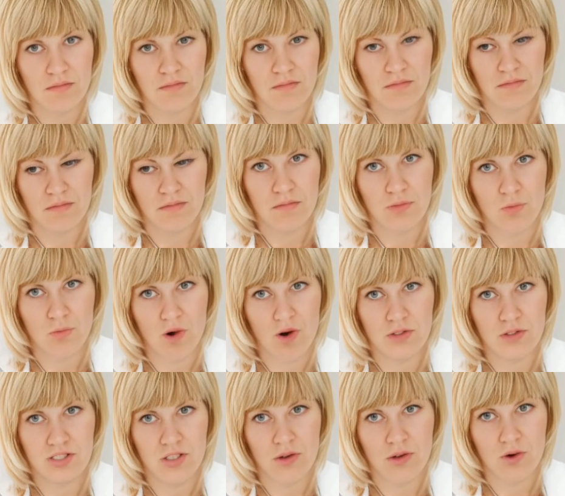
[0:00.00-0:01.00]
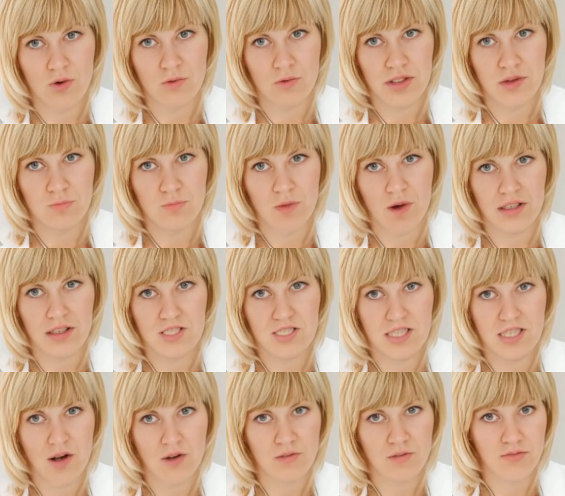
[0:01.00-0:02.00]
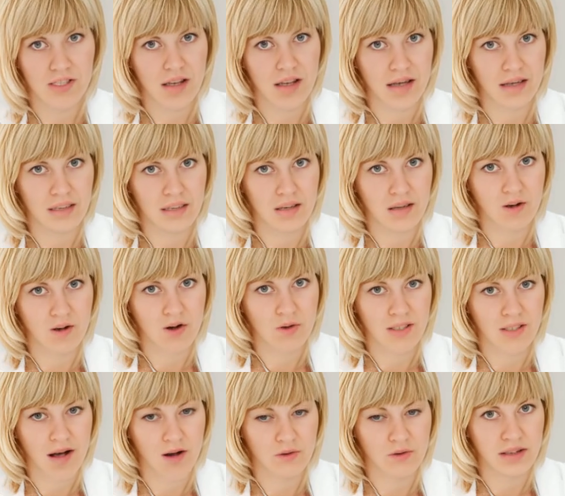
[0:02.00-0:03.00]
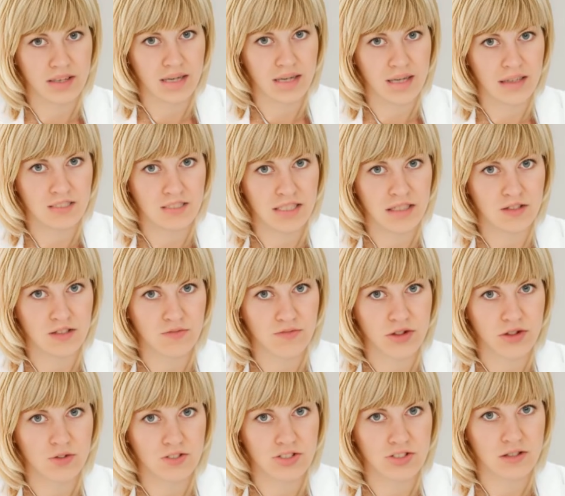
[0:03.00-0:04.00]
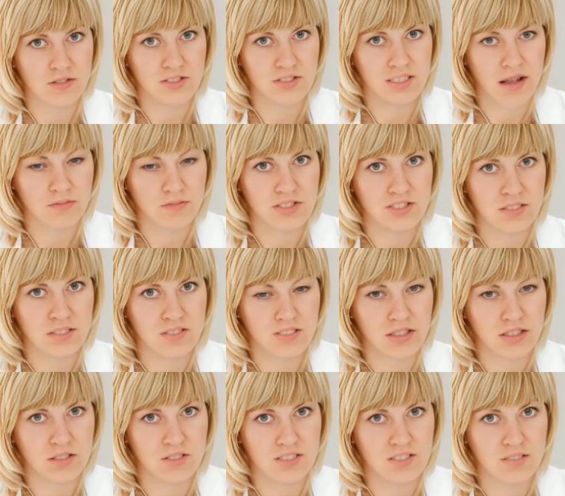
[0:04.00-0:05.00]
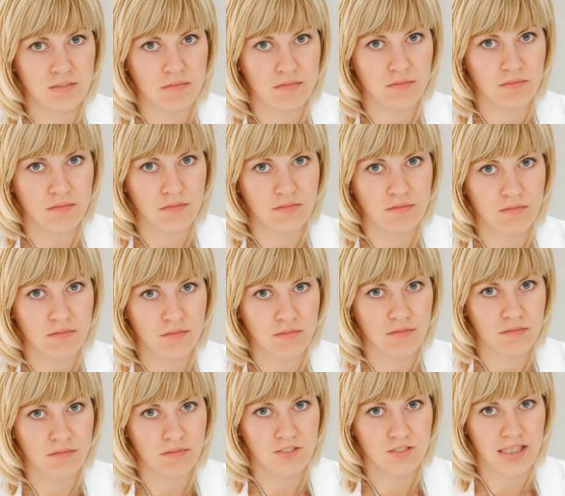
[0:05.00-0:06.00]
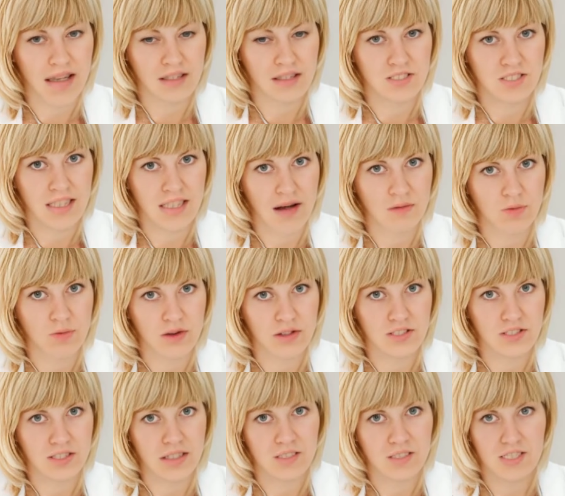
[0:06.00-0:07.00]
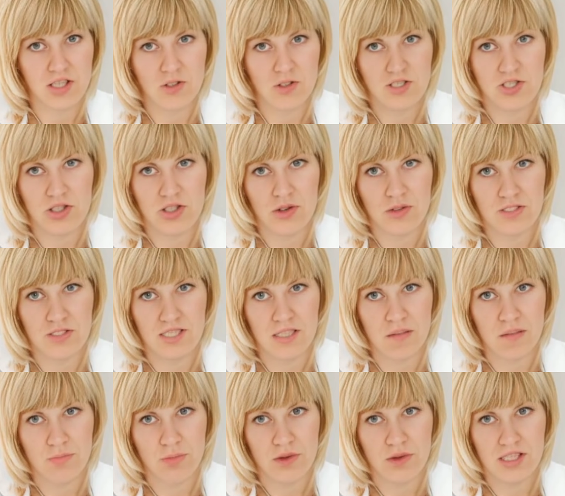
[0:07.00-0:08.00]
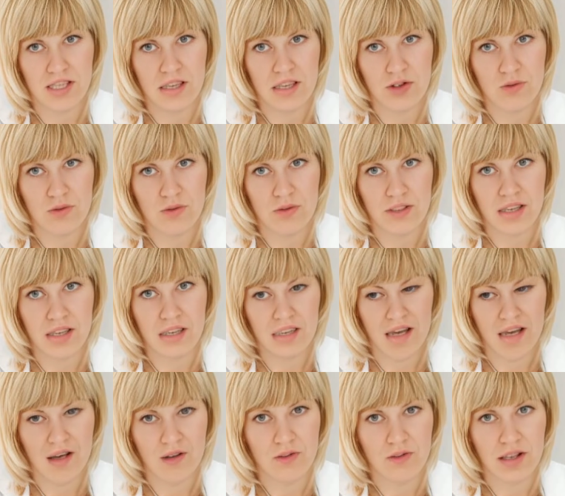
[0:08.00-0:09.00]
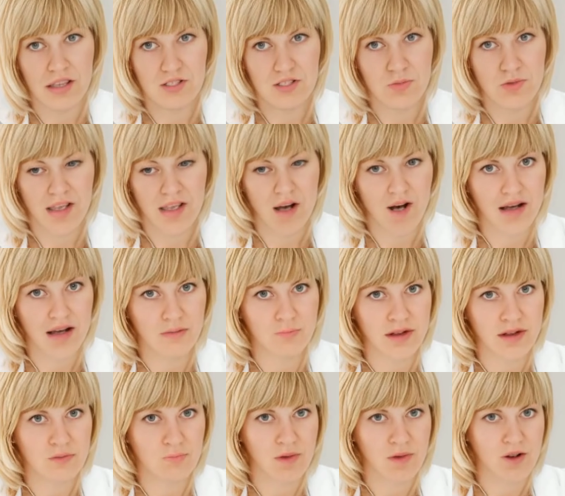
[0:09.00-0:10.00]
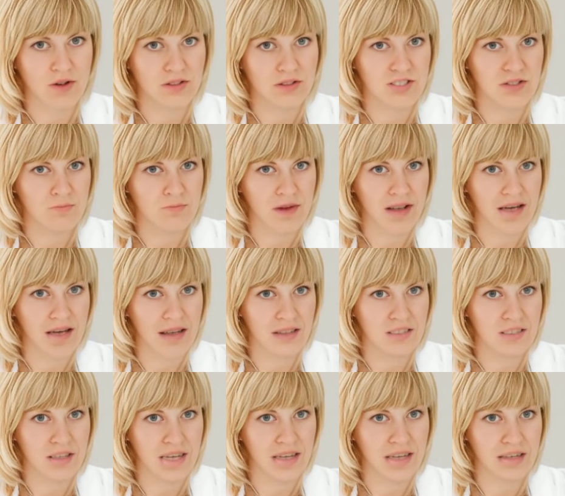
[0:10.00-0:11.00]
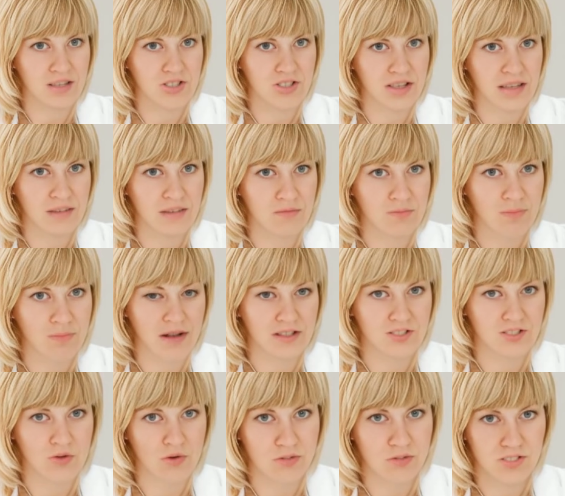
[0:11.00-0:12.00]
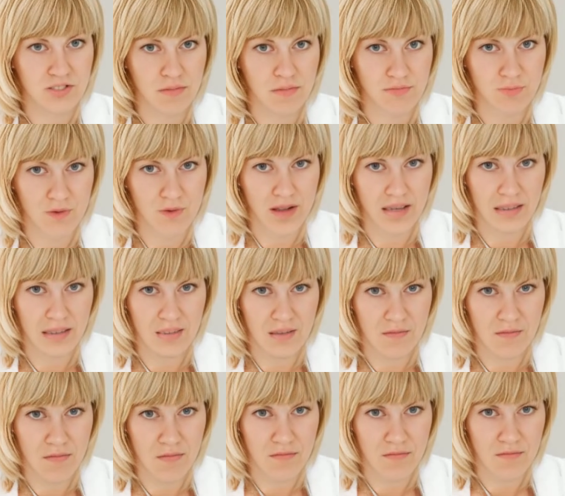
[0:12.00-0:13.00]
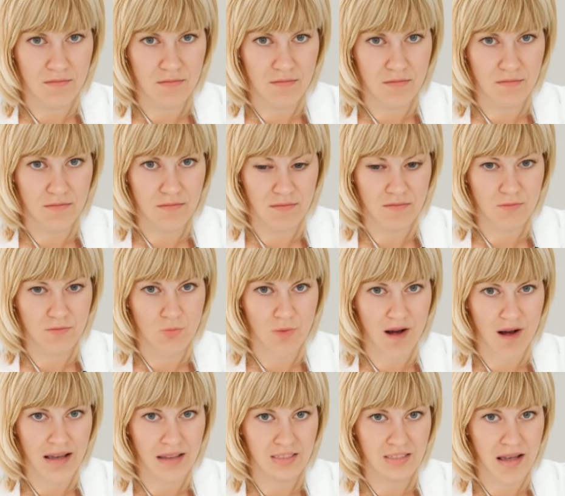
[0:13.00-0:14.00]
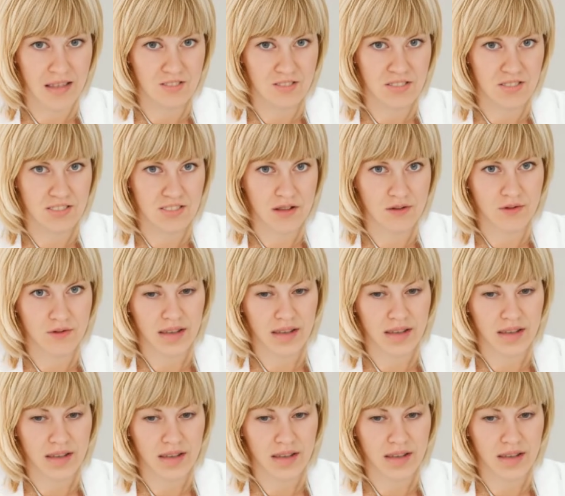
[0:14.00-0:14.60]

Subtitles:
walls are only 1 cell thick, allowing easy diffusion of substances. Dense networks in tissues, particularly in areas with high metabolic demand, e.g., muscles, brain. Why necessary?